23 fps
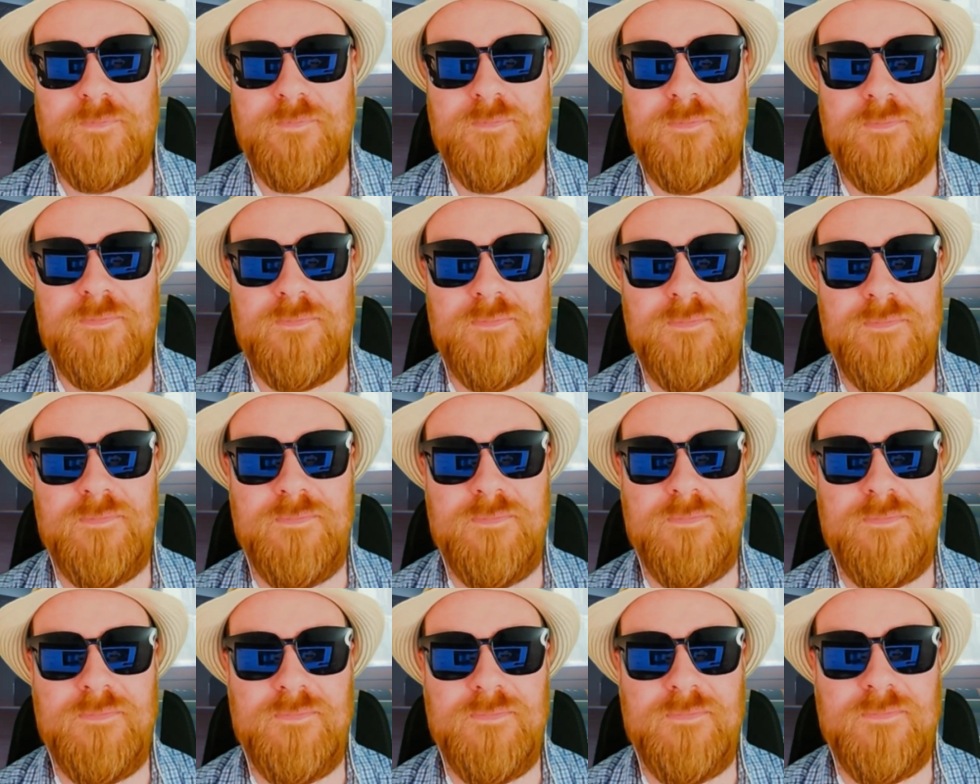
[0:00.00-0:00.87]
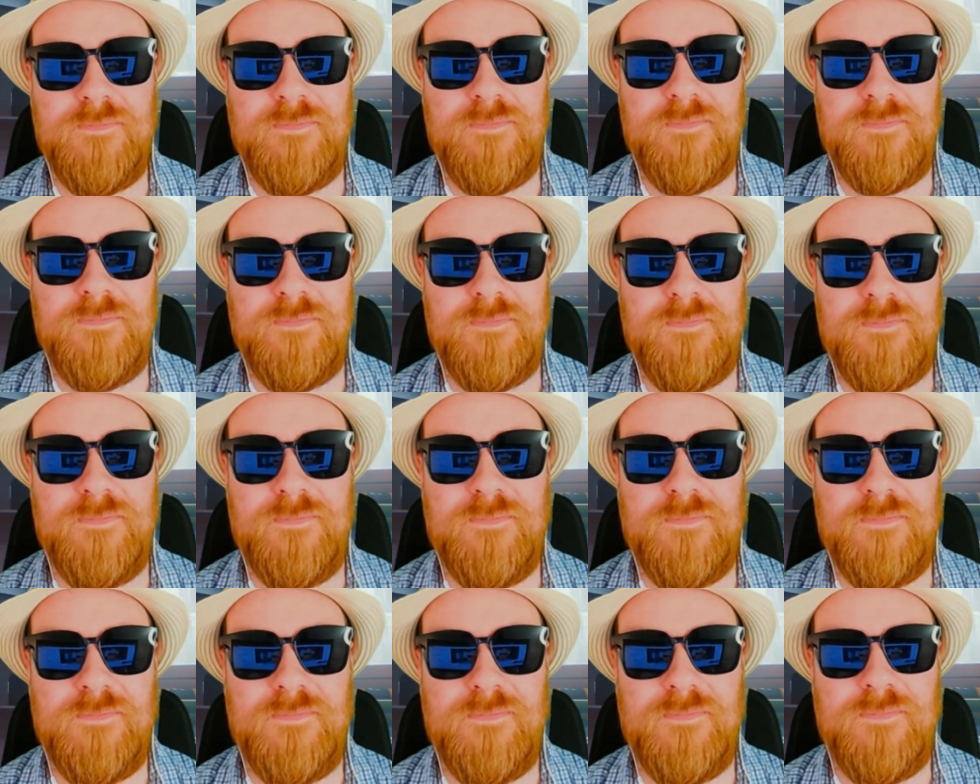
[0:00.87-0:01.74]

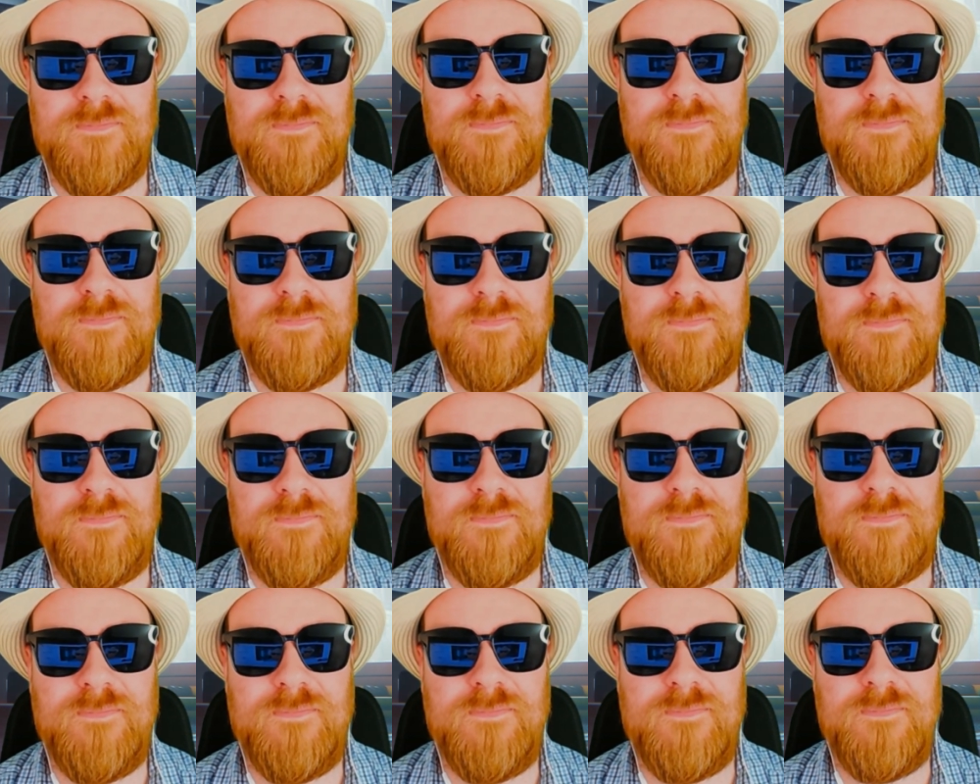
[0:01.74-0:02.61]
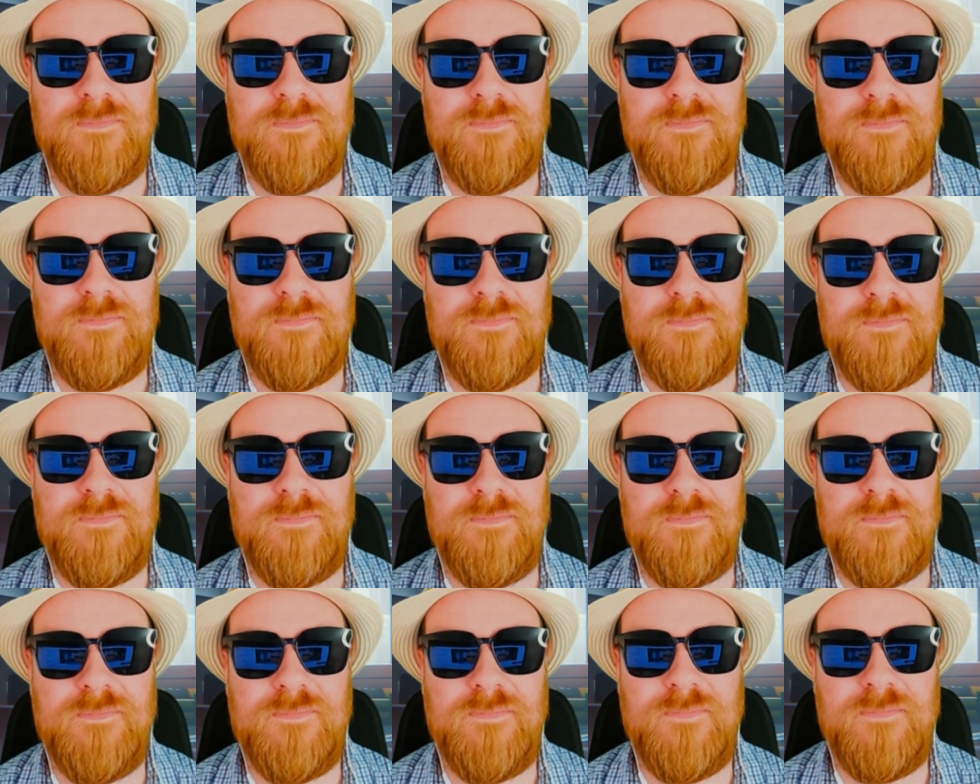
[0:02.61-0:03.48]

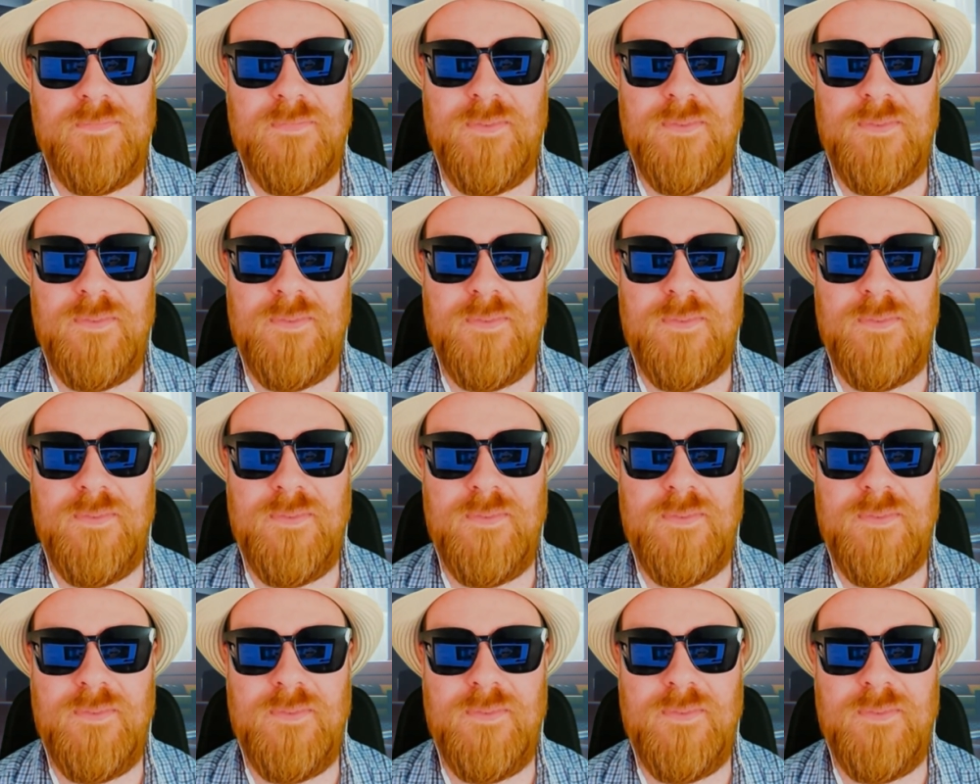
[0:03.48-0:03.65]
(silence)